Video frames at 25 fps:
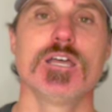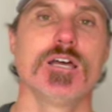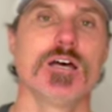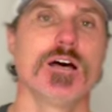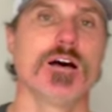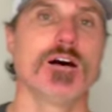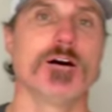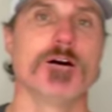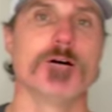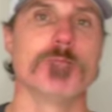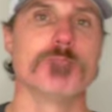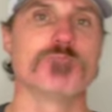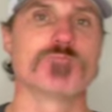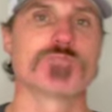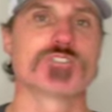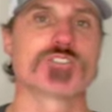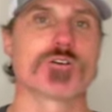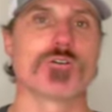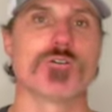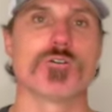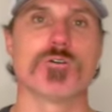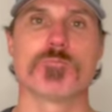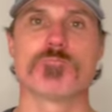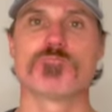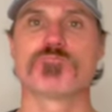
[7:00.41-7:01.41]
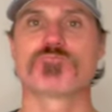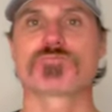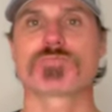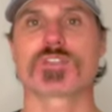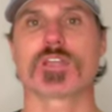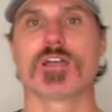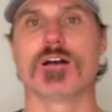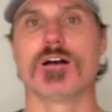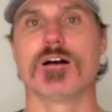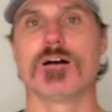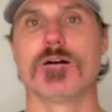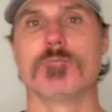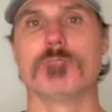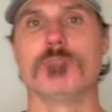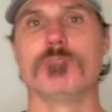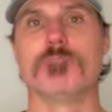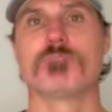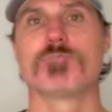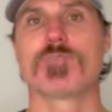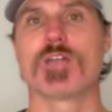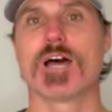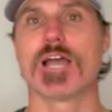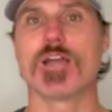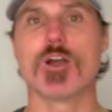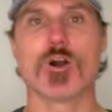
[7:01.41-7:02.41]
I
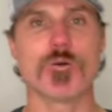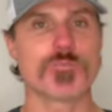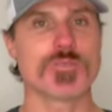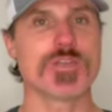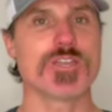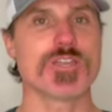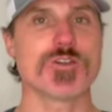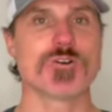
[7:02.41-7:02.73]
hope that